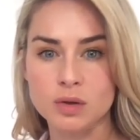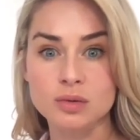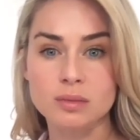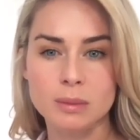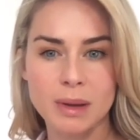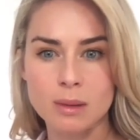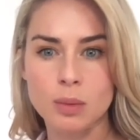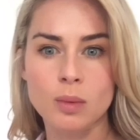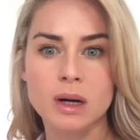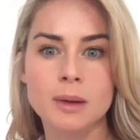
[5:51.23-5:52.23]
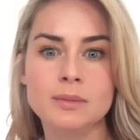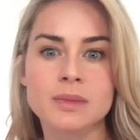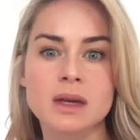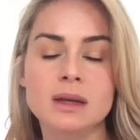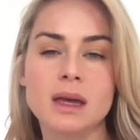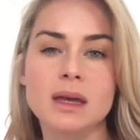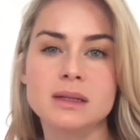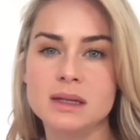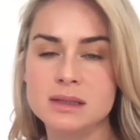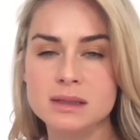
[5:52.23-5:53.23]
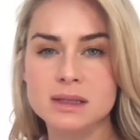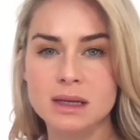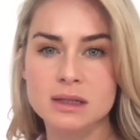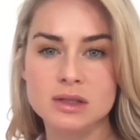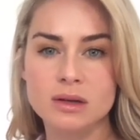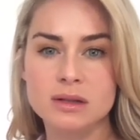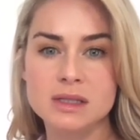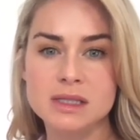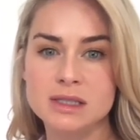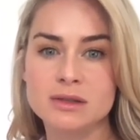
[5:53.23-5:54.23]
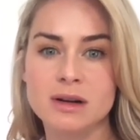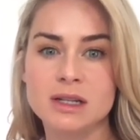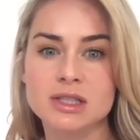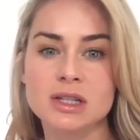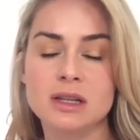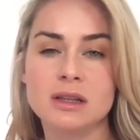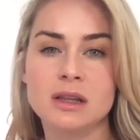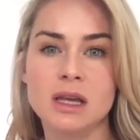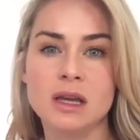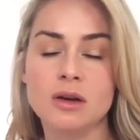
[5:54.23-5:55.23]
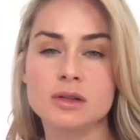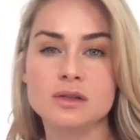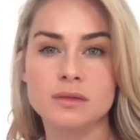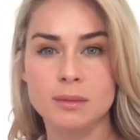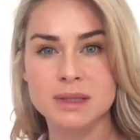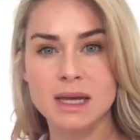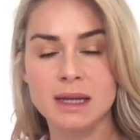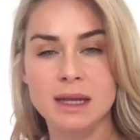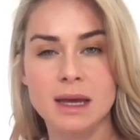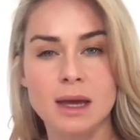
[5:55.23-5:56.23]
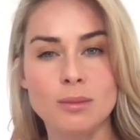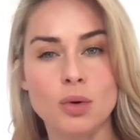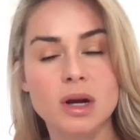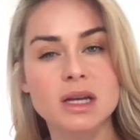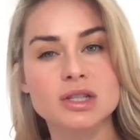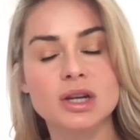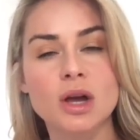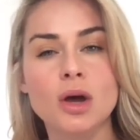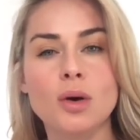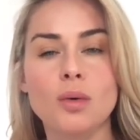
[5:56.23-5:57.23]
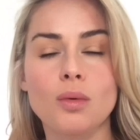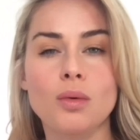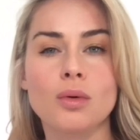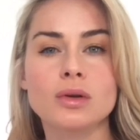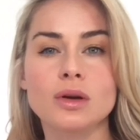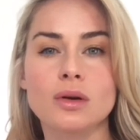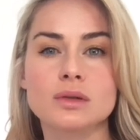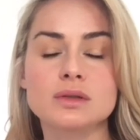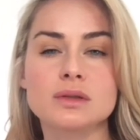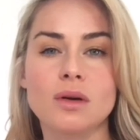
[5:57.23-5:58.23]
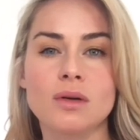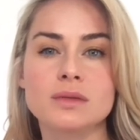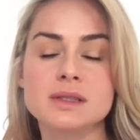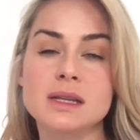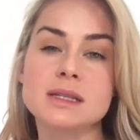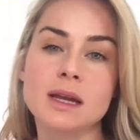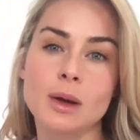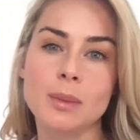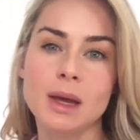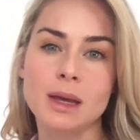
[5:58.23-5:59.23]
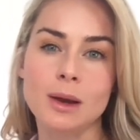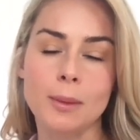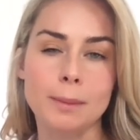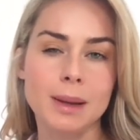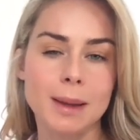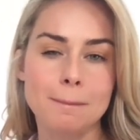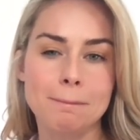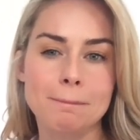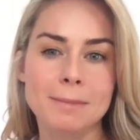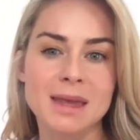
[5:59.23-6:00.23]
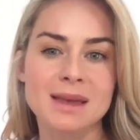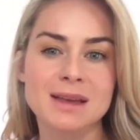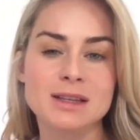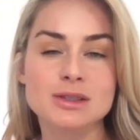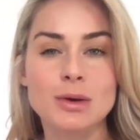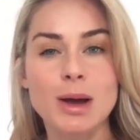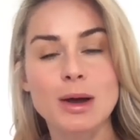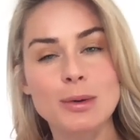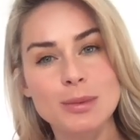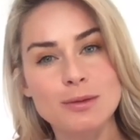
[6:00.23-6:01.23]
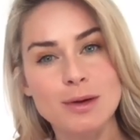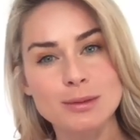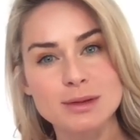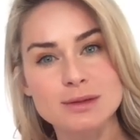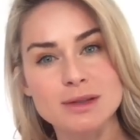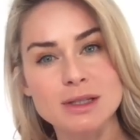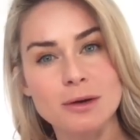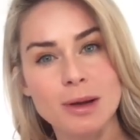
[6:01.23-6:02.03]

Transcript: usual paperwork. It doesn't take into consideration the cost of obtaining a mortgage or the cost of setting up a company. So I hope you found this video